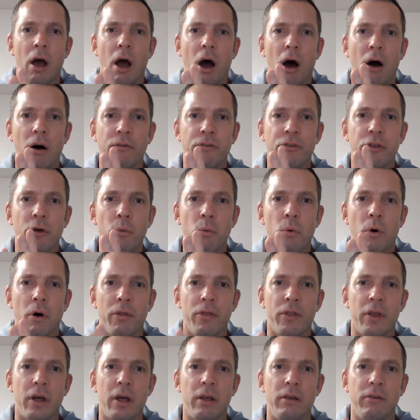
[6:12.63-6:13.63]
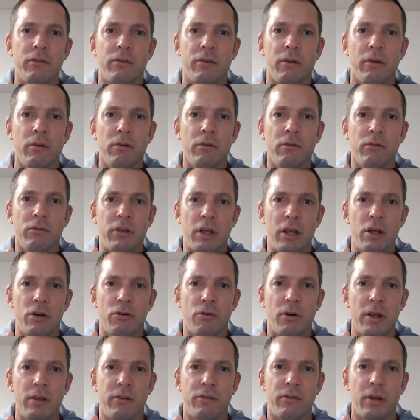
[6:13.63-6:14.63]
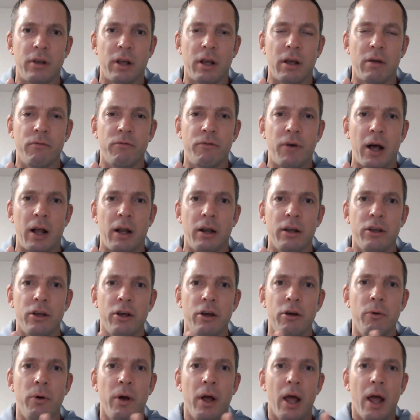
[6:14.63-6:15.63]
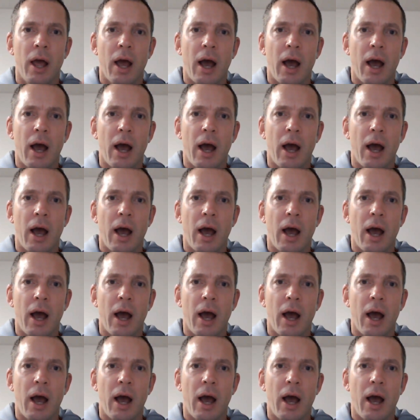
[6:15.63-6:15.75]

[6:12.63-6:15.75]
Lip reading: of the one that is decreasing in value,